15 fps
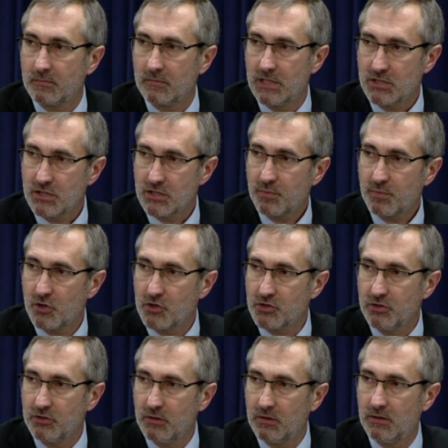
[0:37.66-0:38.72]
This is
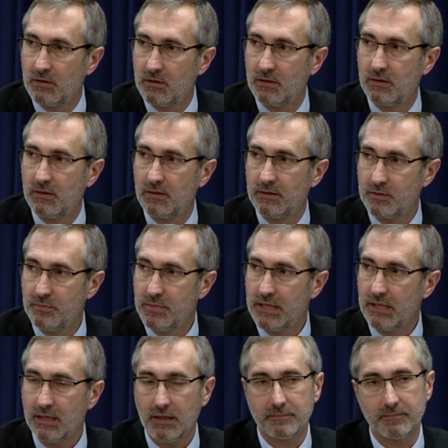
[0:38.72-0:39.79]
personal to
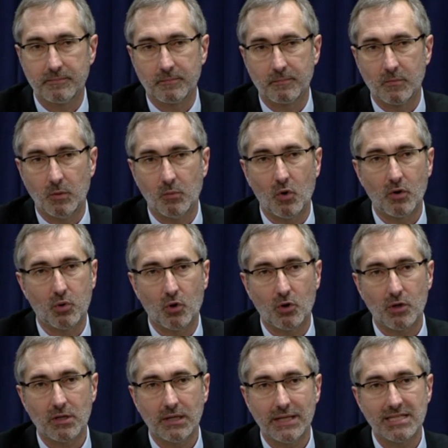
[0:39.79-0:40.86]
me, but more
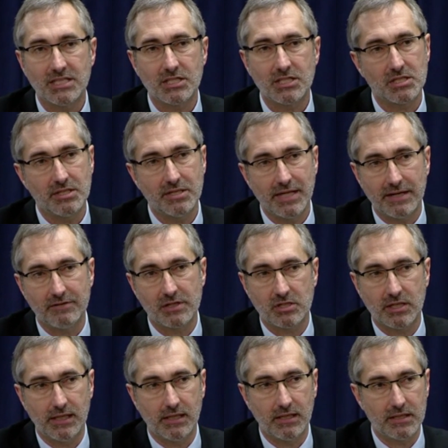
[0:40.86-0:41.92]
importantly, this is
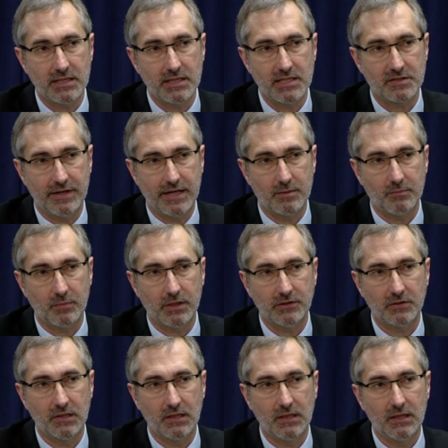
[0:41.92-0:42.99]
devastating to these families.